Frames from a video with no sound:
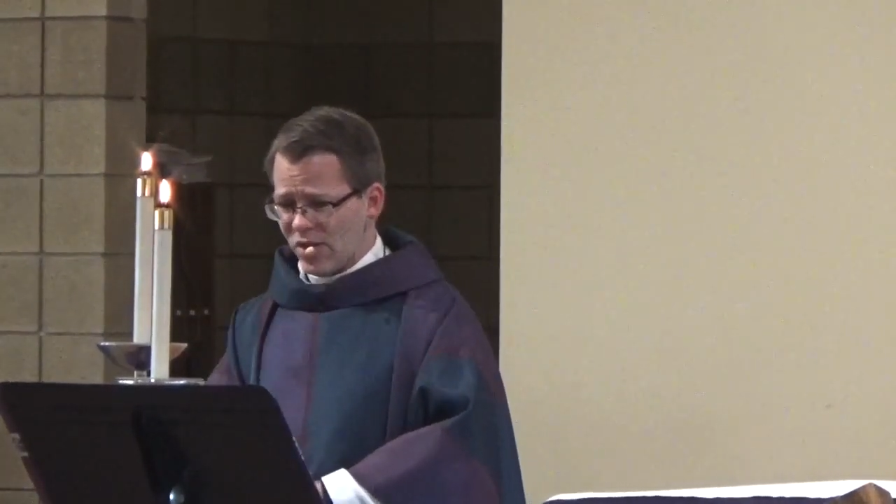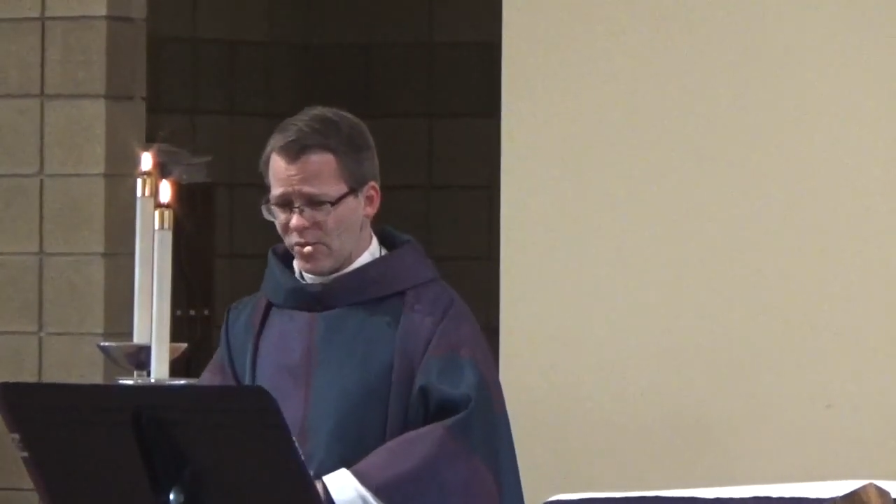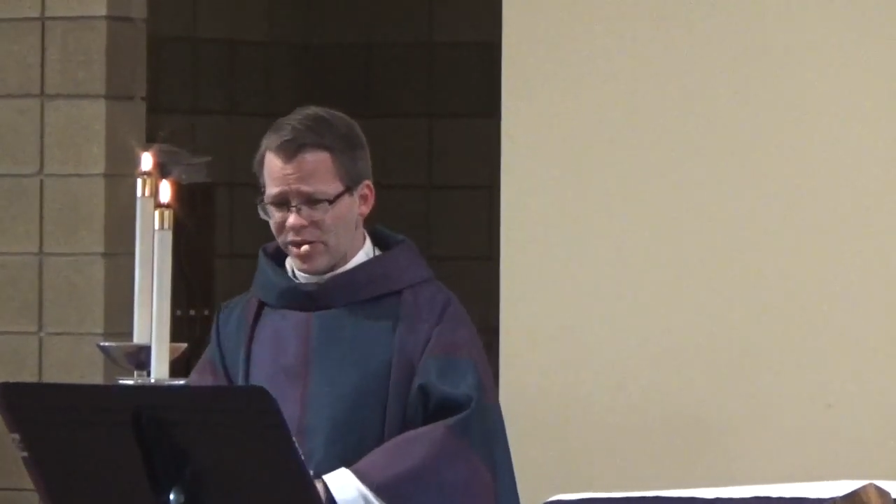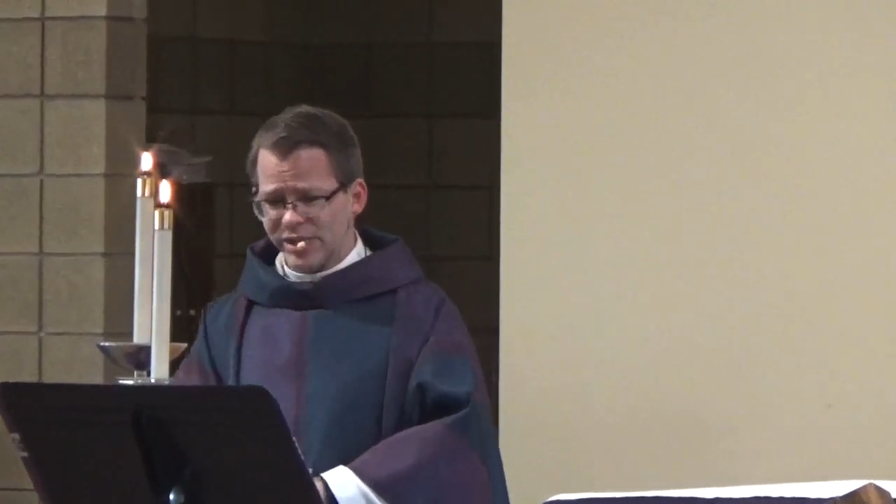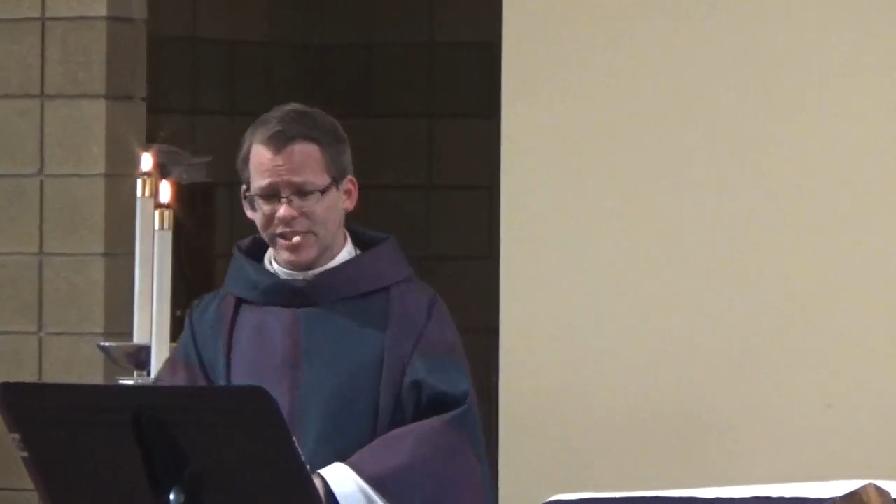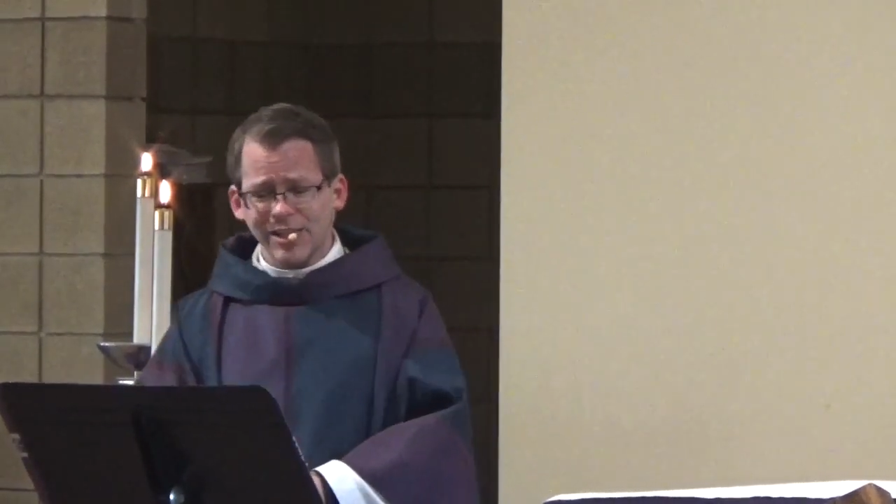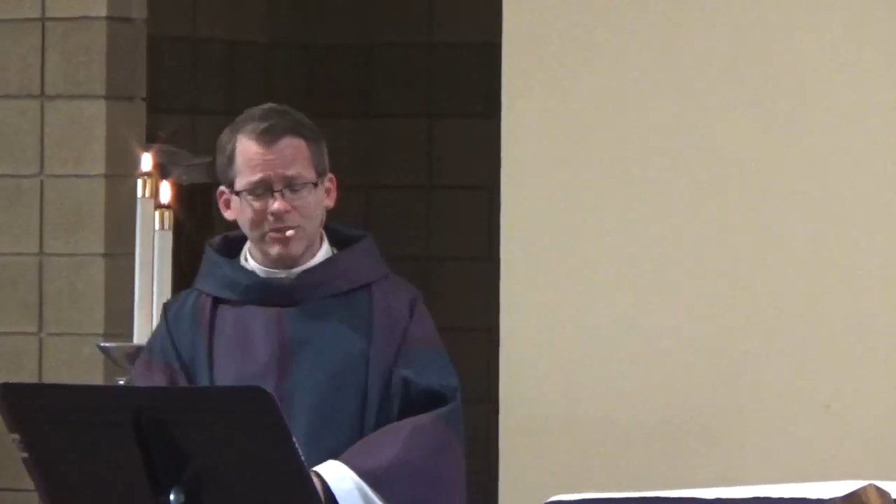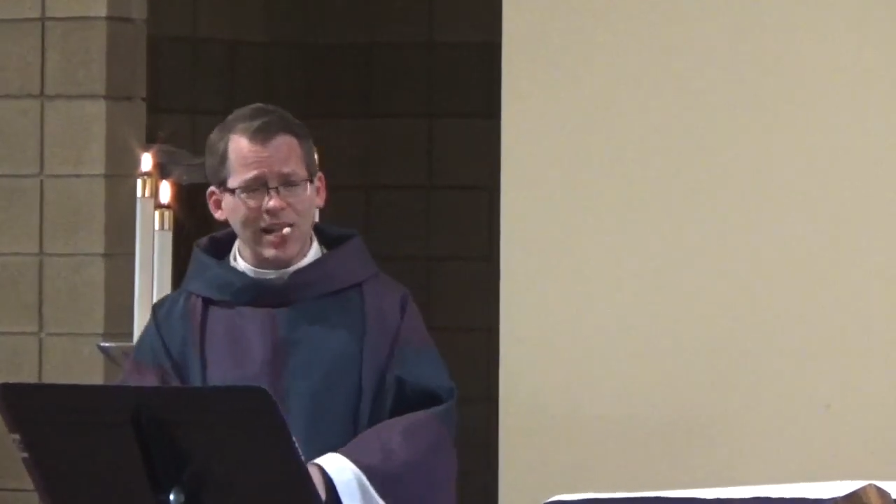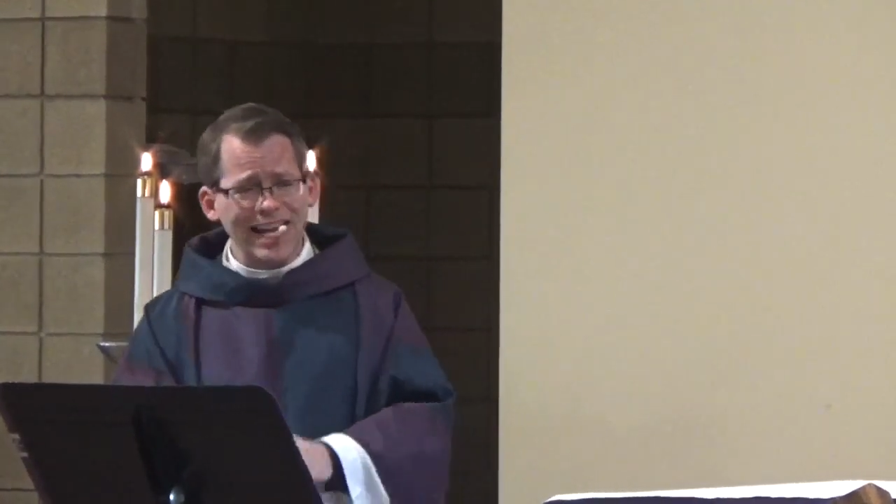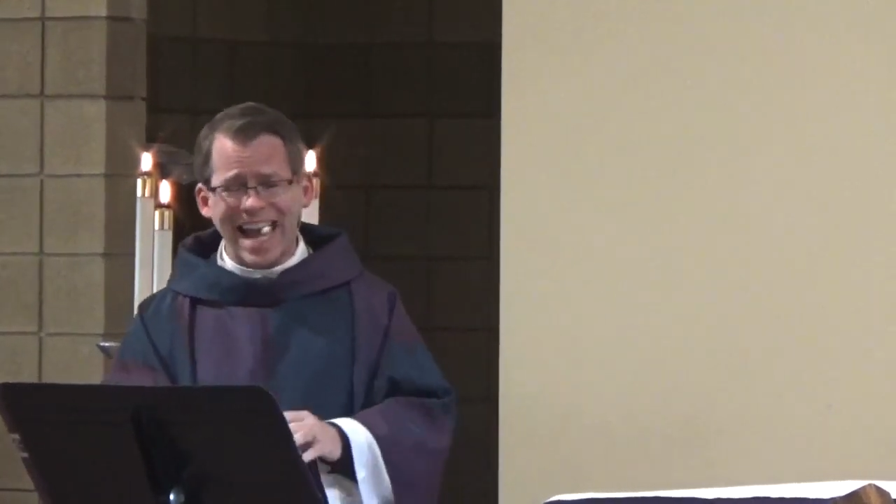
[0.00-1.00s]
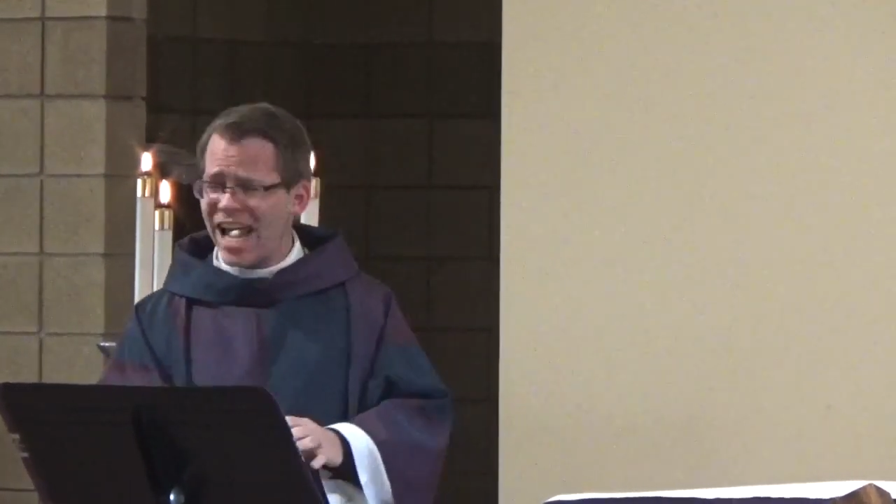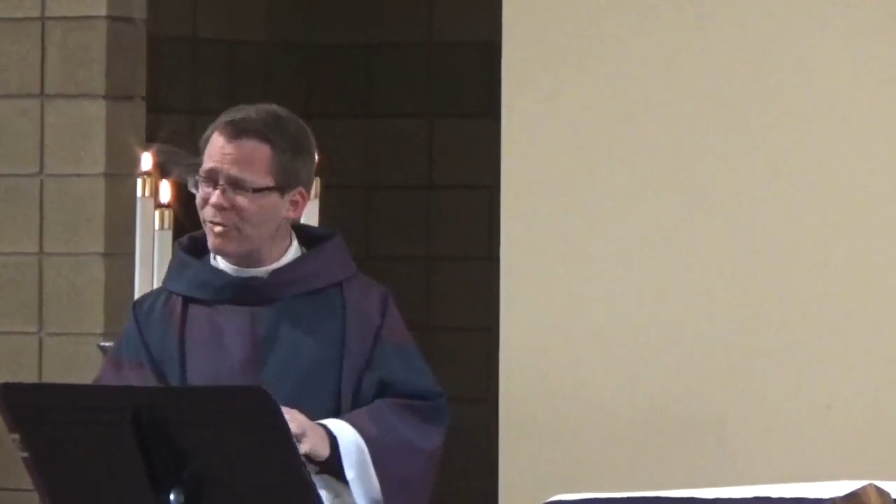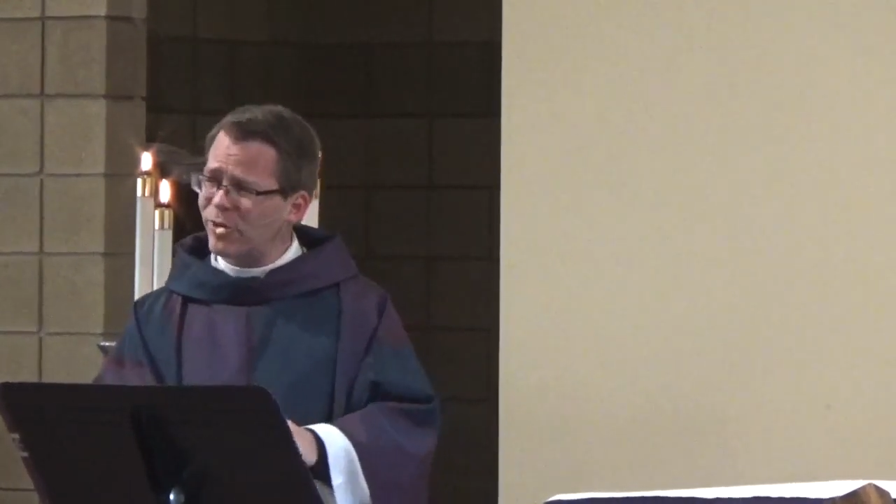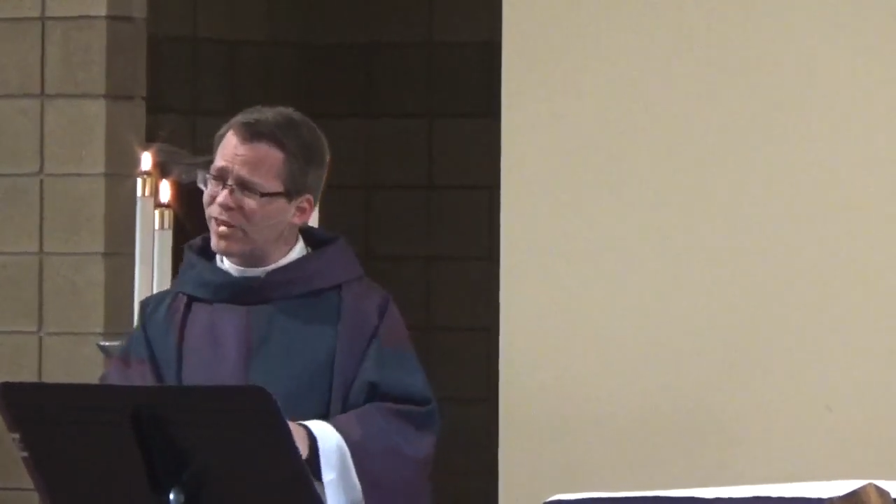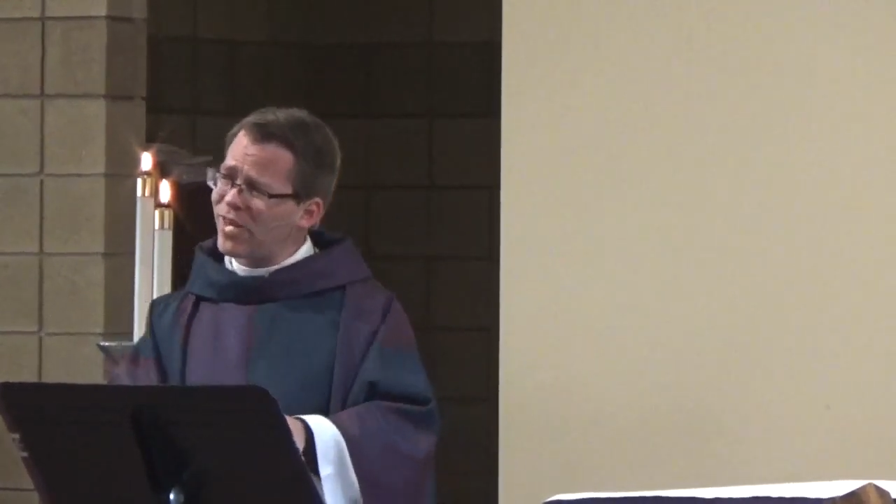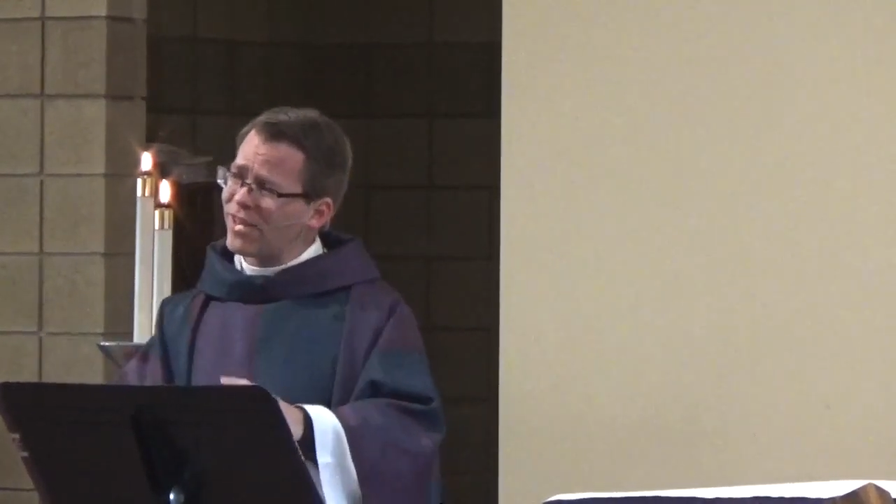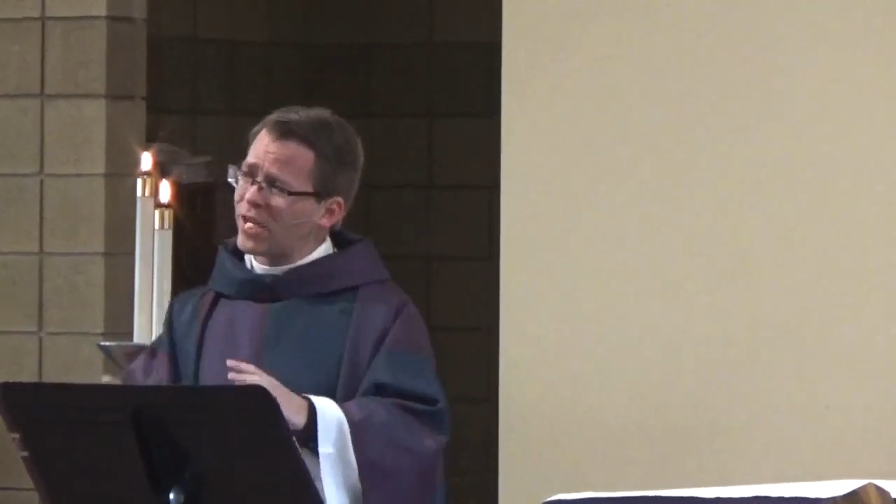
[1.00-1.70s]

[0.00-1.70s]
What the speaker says: when it seems like everything